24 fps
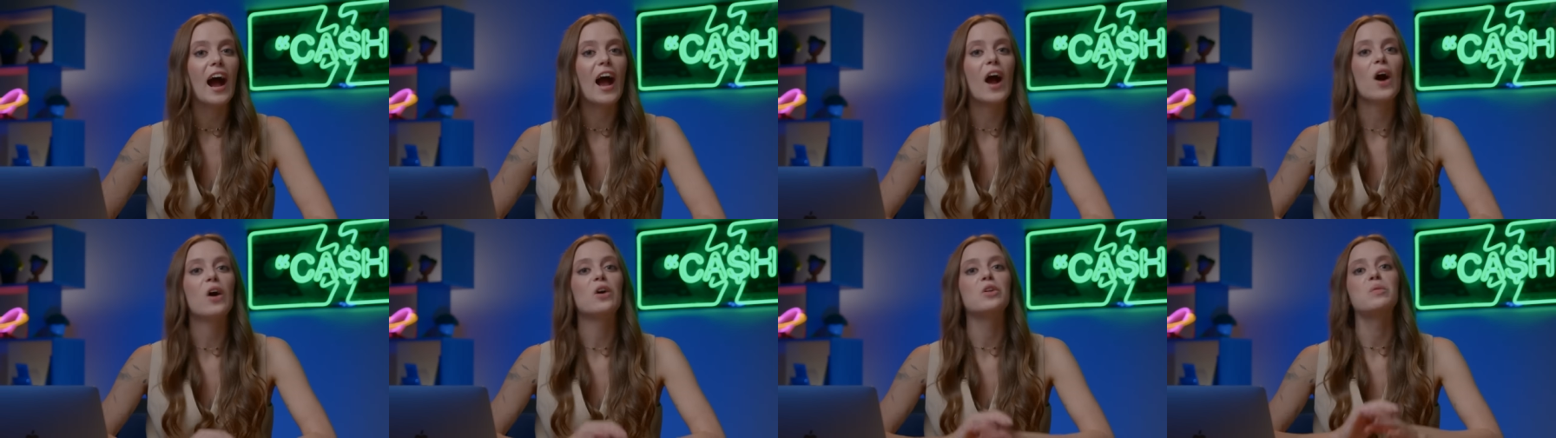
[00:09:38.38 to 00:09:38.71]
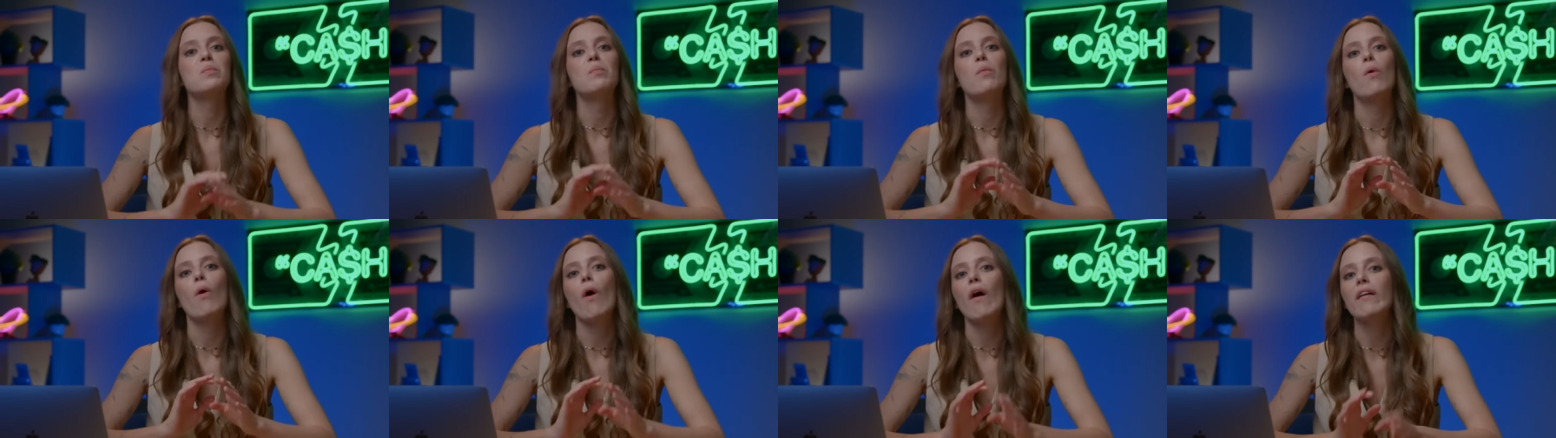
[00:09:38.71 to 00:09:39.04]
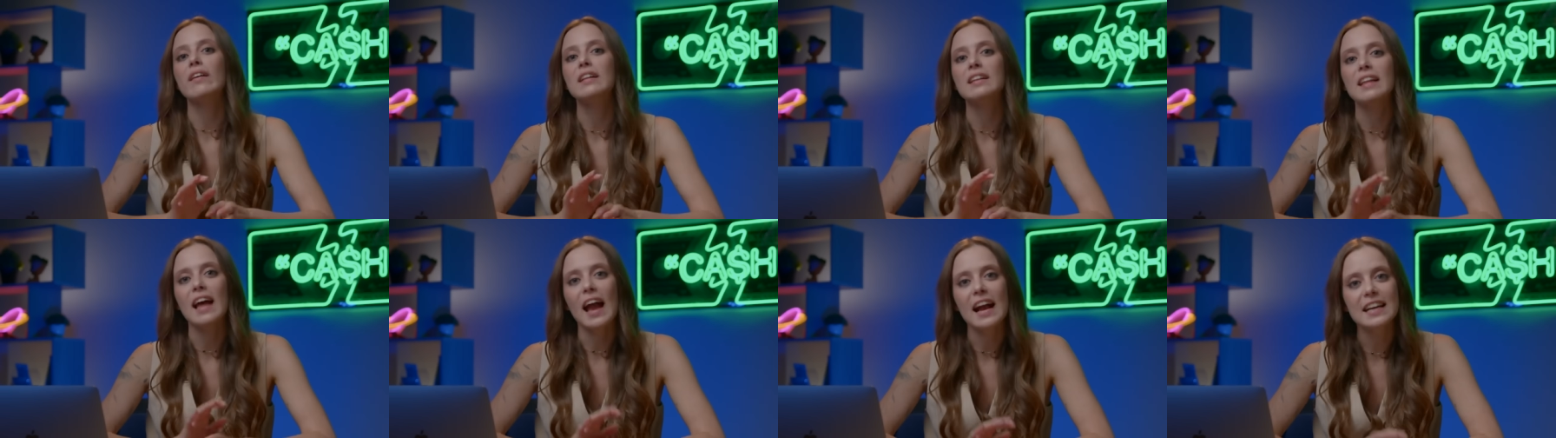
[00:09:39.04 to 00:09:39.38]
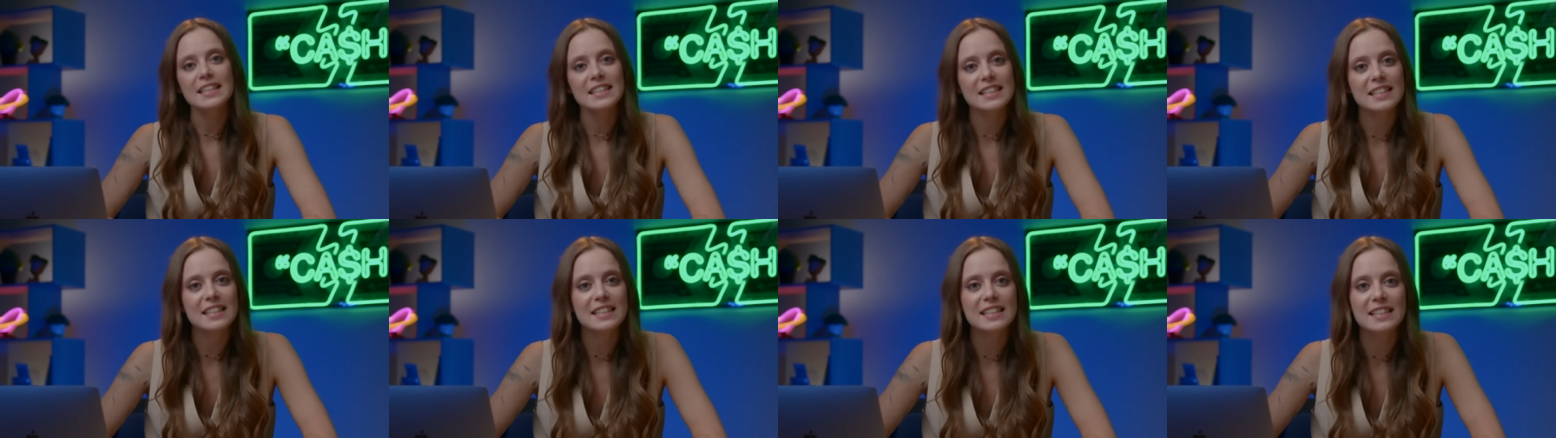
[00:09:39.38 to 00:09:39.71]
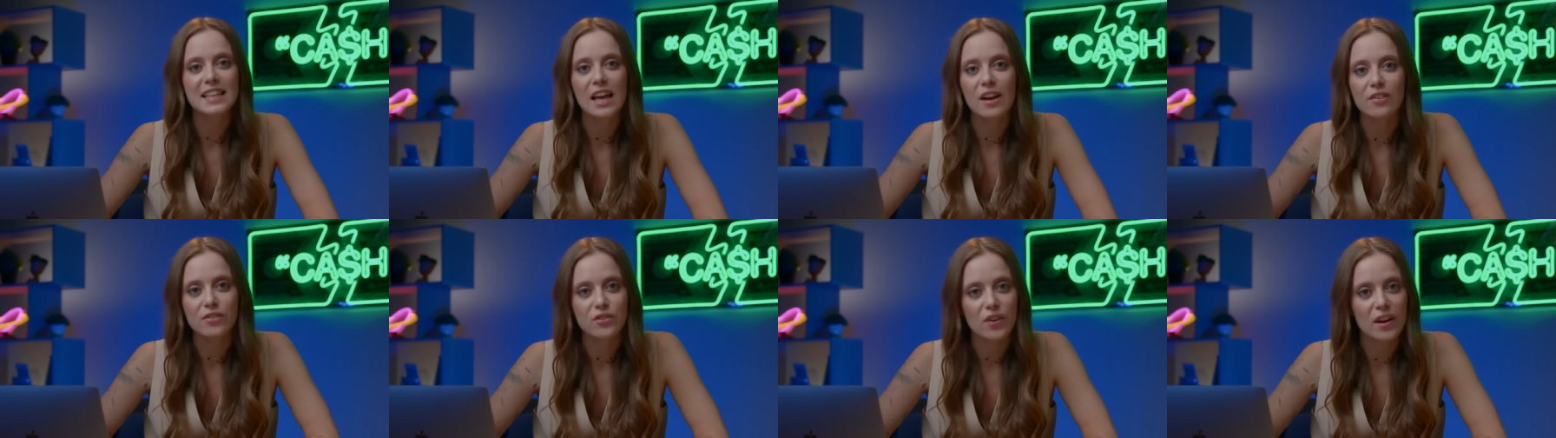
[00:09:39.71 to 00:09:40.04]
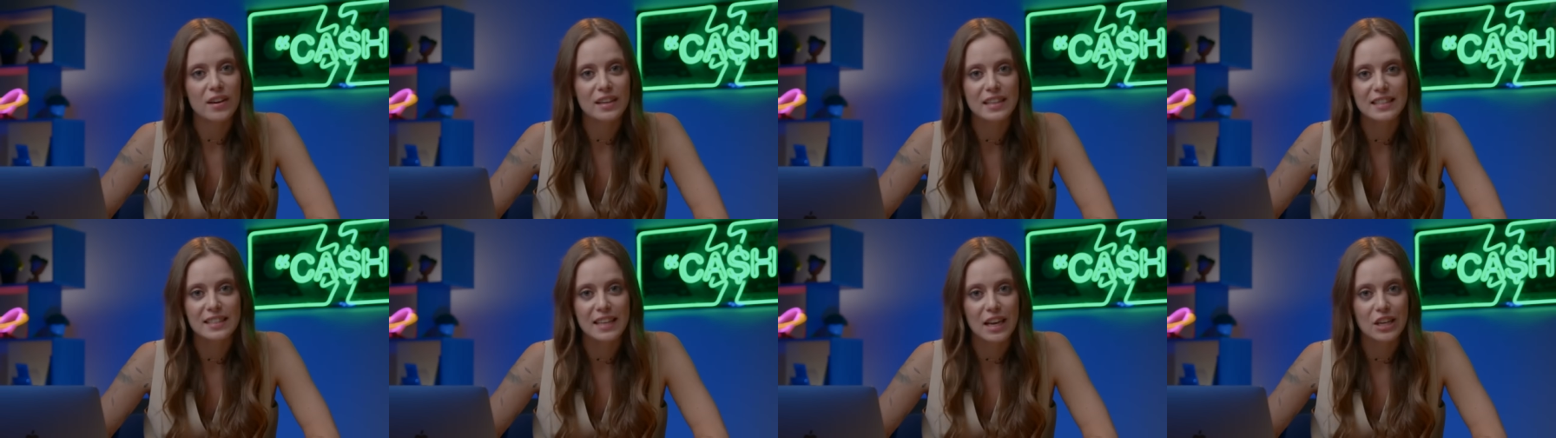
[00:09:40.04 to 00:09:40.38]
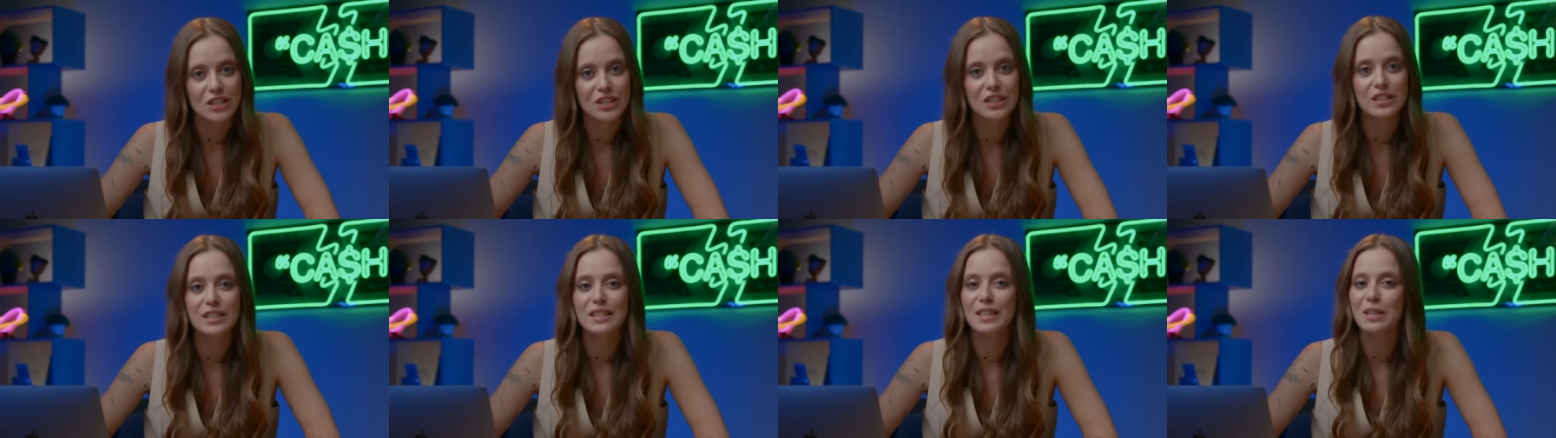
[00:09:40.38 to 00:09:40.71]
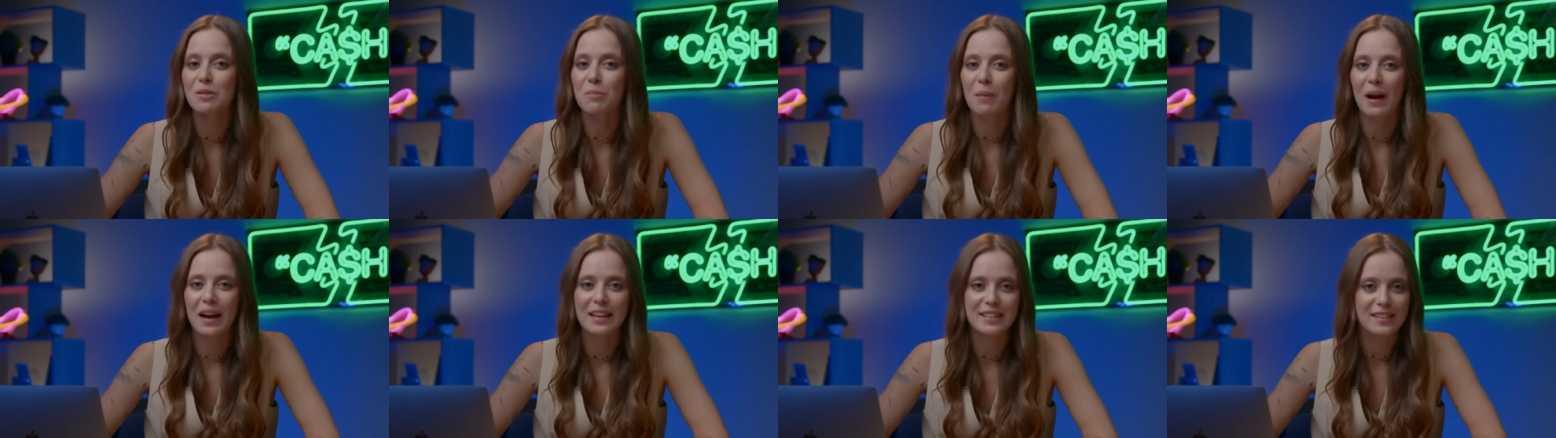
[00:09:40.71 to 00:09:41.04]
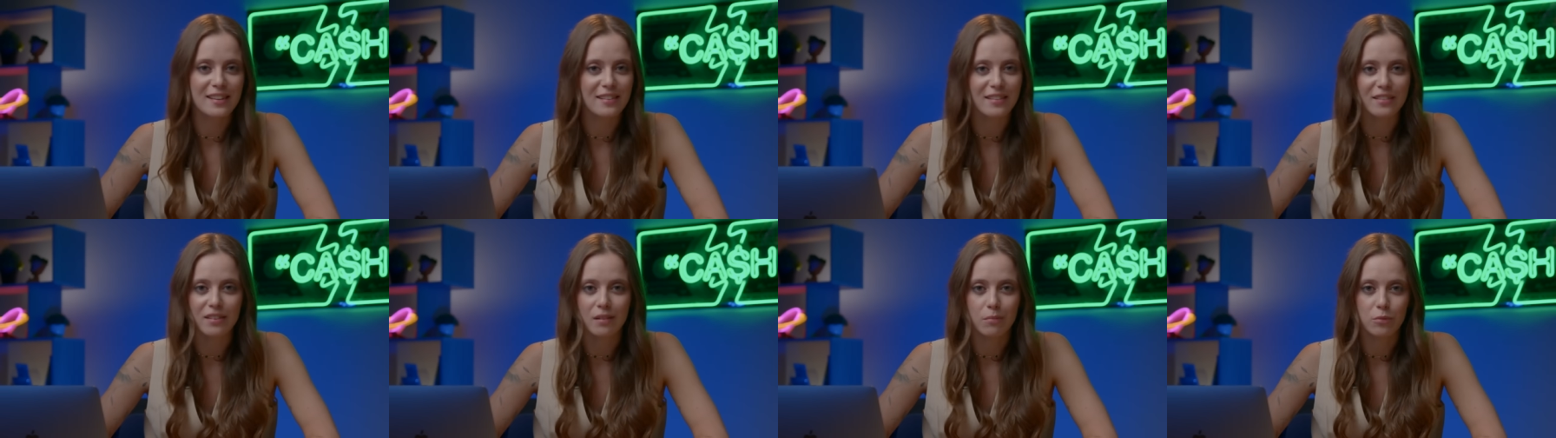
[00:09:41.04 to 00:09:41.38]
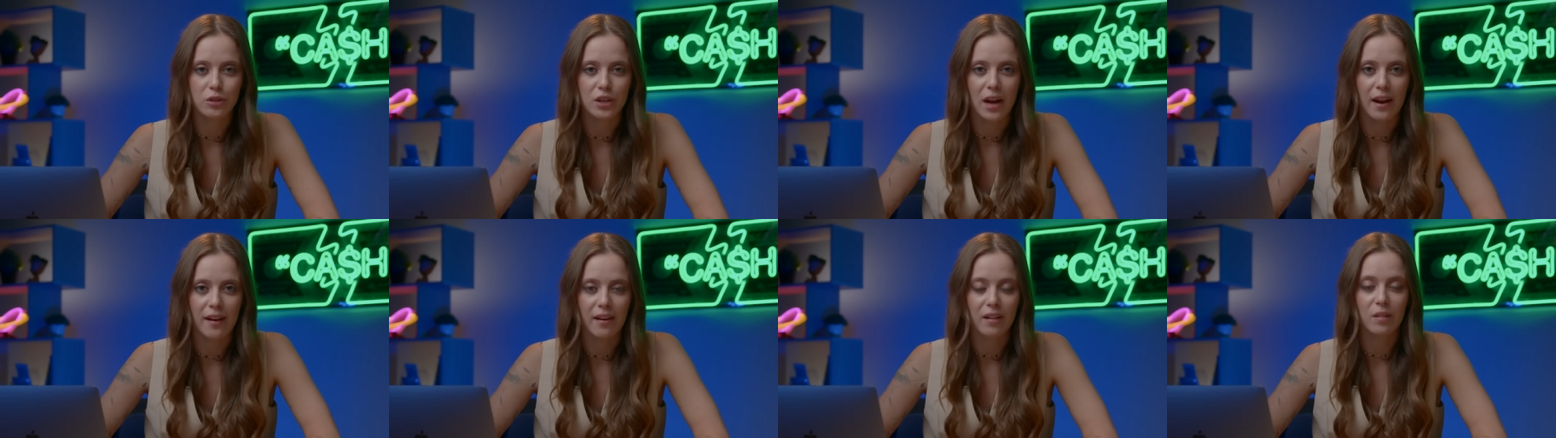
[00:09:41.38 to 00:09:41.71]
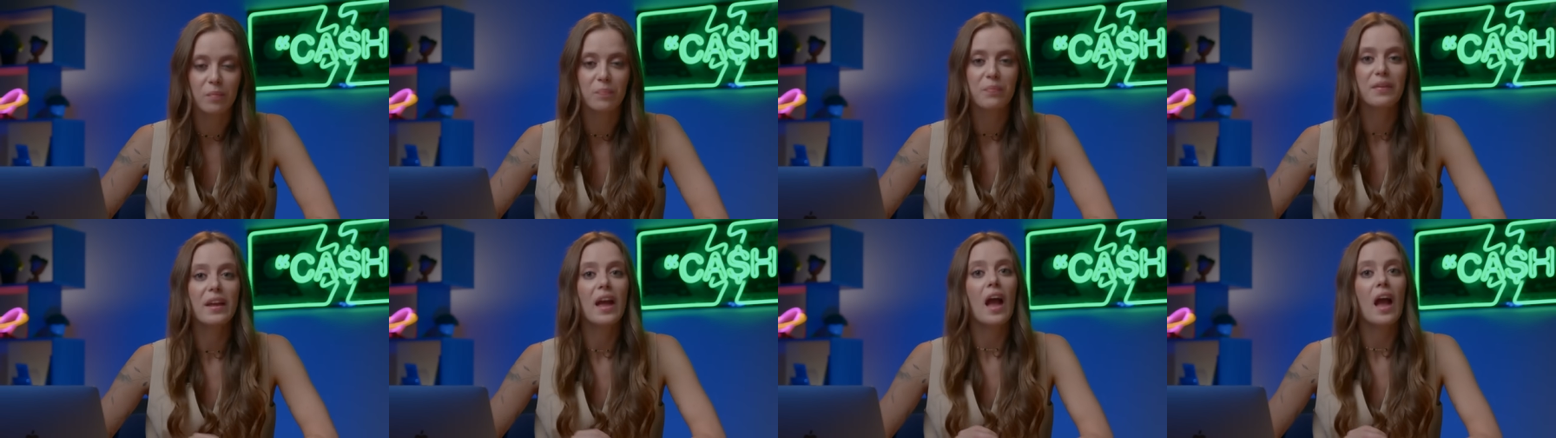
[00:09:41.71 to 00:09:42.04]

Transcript: I hold more relaxed and safe trading sessions in my Telegram channel.